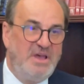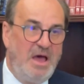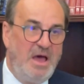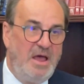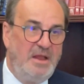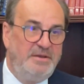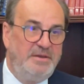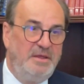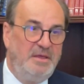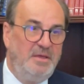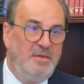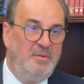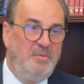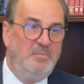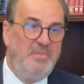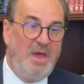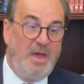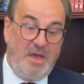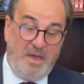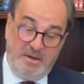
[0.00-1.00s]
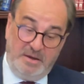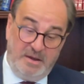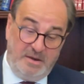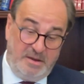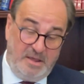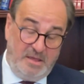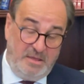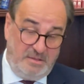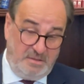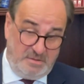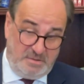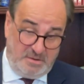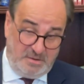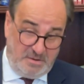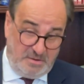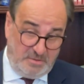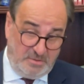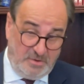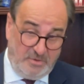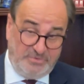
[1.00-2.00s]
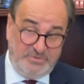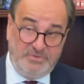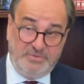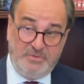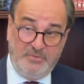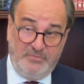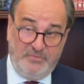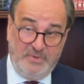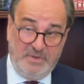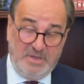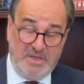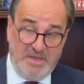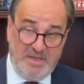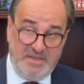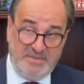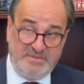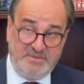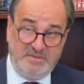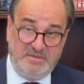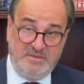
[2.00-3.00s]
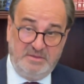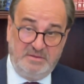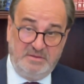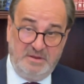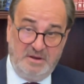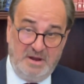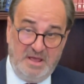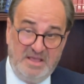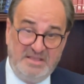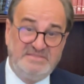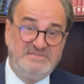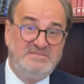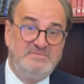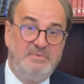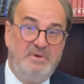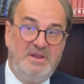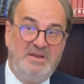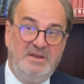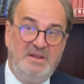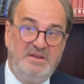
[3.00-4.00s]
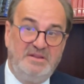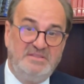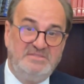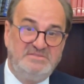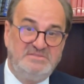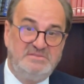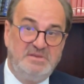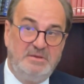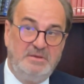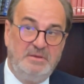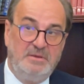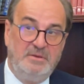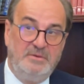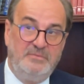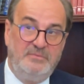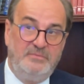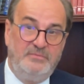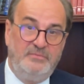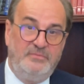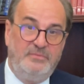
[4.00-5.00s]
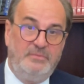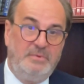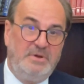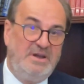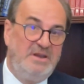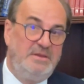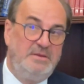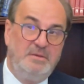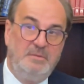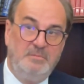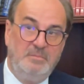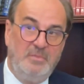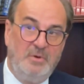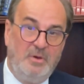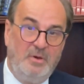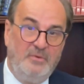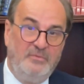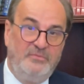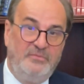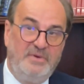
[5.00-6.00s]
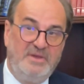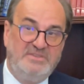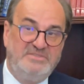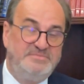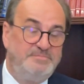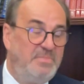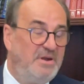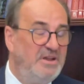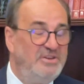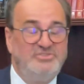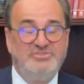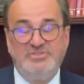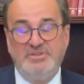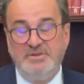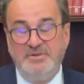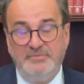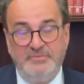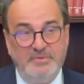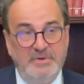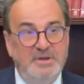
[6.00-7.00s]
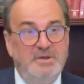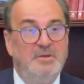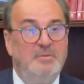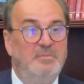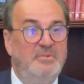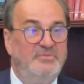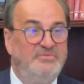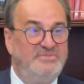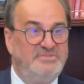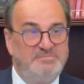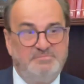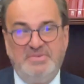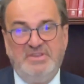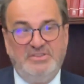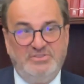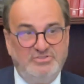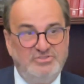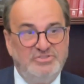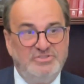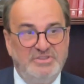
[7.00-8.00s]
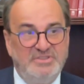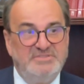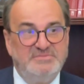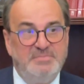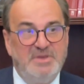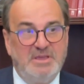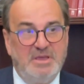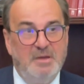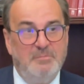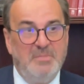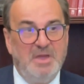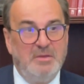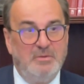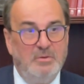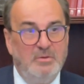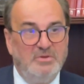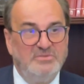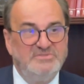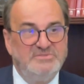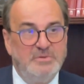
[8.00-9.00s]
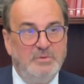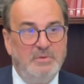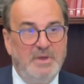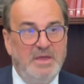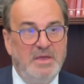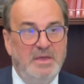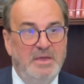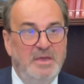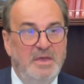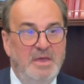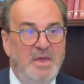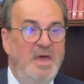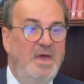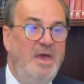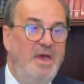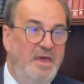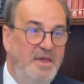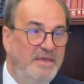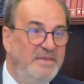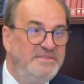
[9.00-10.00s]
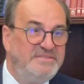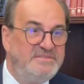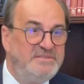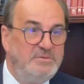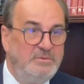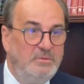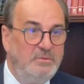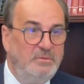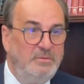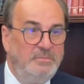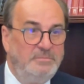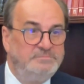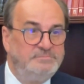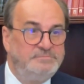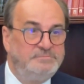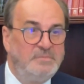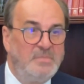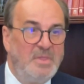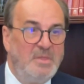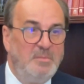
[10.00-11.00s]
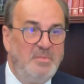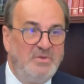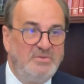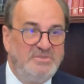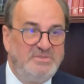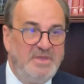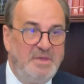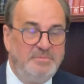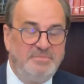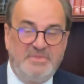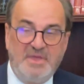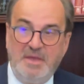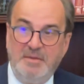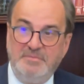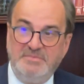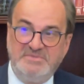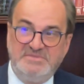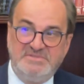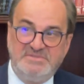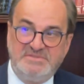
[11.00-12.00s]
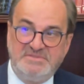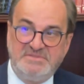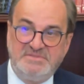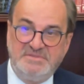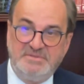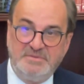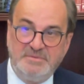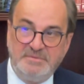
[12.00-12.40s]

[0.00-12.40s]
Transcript: are and not to forget, the last one is the freedom of expression, freedom of speech. It's becoming also a issue, because sometimes